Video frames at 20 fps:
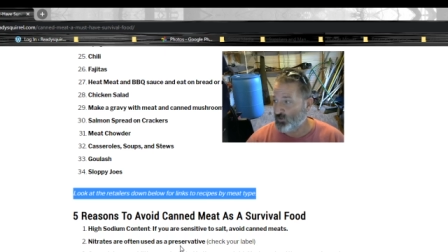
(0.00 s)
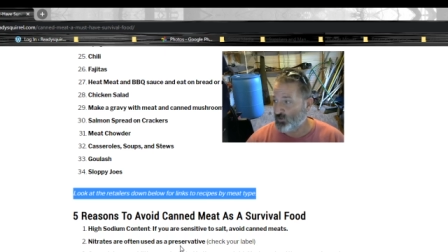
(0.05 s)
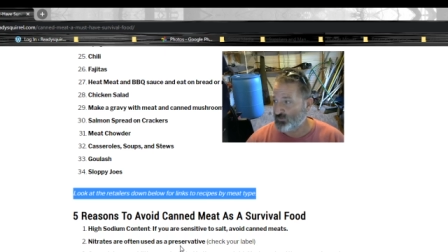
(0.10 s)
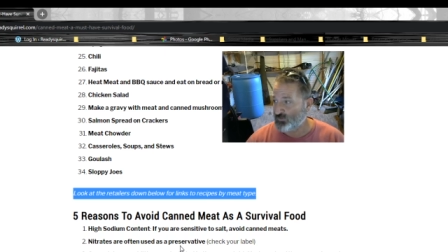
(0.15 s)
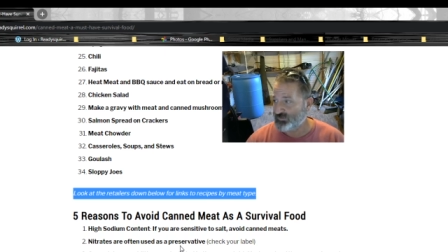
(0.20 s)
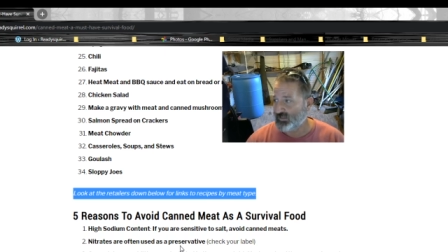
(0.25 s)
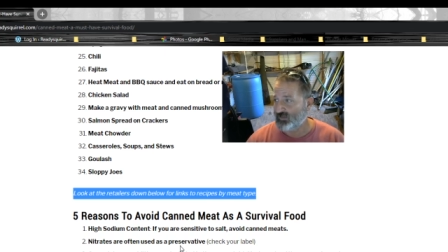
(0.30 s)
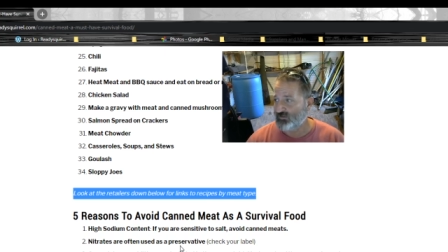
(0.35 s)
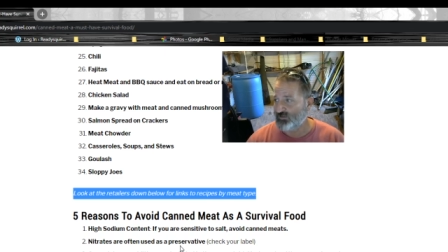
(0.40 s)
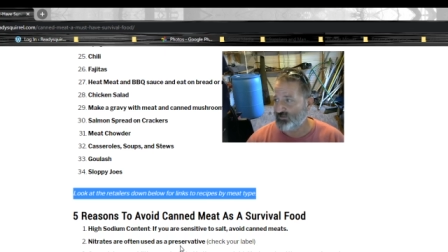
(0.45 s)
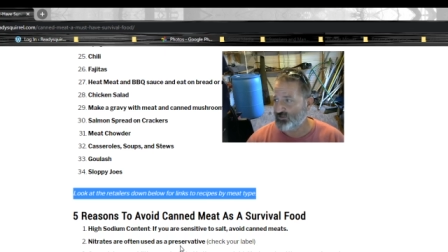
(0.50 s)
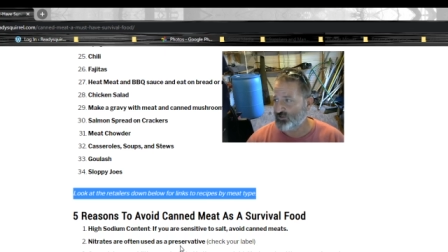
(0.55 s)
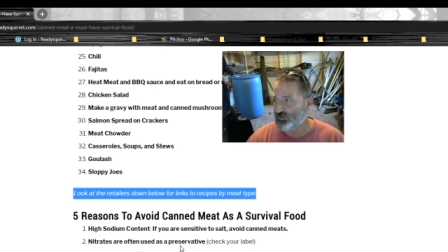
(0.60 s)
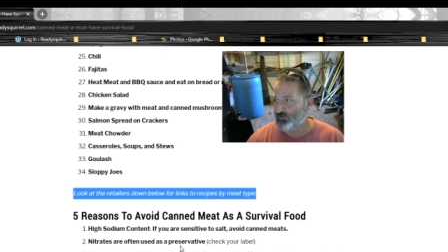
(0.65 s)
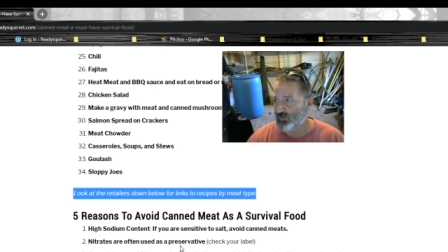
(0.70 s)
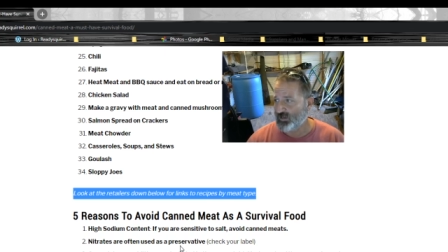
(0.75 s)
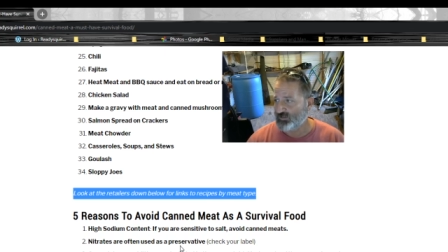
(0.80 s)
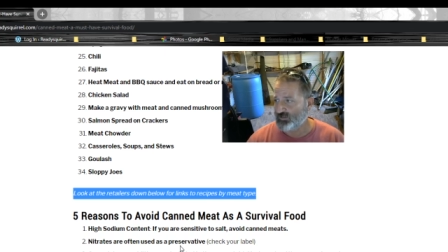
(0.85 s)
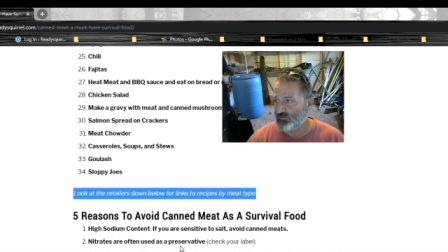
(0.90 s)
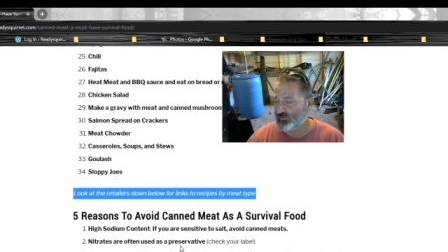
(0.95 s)
rotate it into your
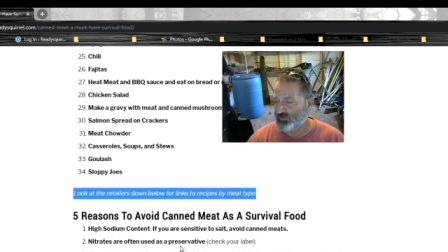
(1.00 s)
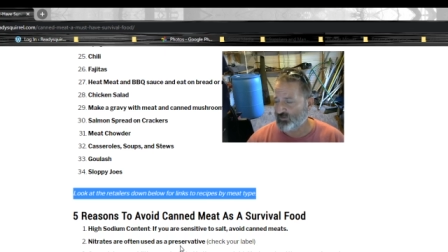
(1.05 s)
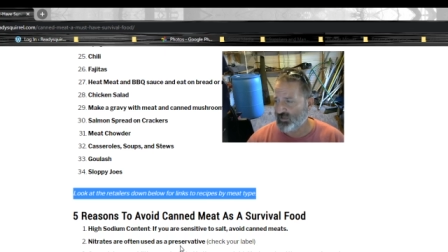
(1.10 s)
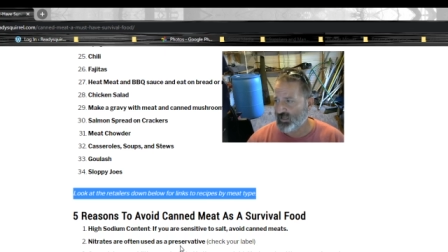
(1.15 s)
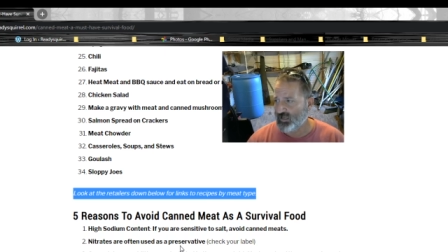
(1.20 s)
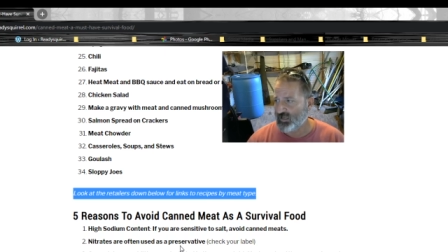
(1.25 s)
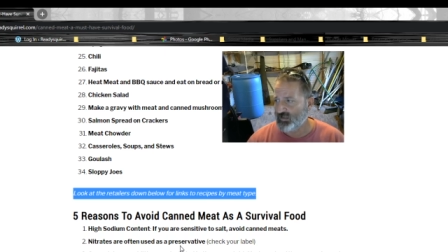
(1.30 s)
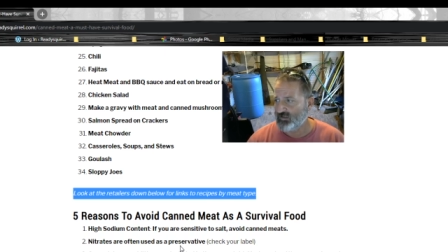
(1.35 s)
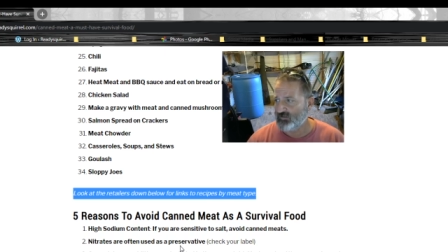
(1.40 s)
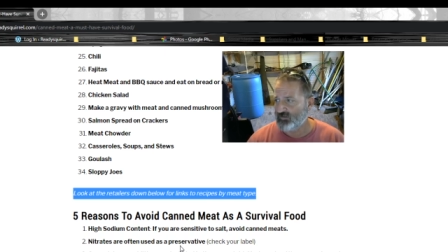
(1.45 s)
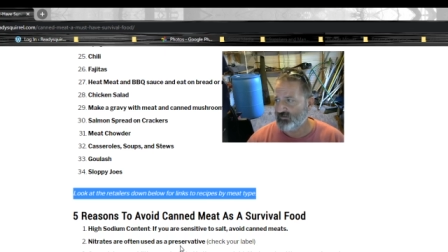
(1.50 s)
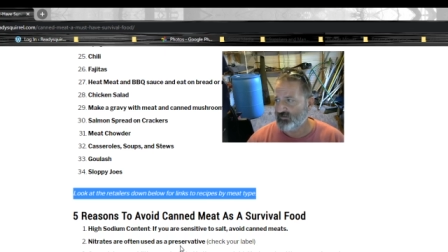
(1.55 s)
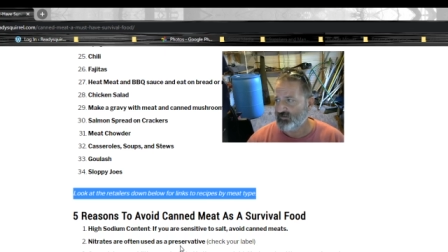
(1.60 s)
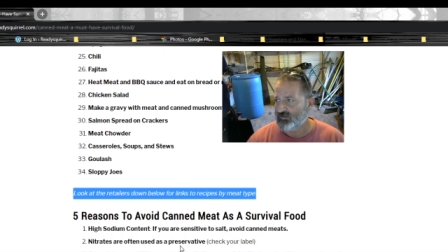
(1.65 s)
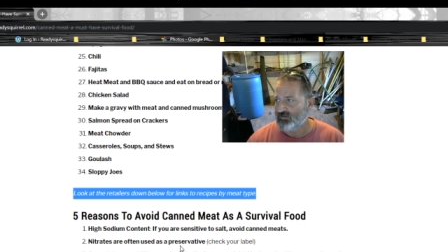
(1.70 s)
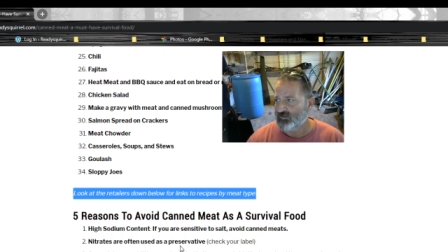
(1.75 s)
regular diet,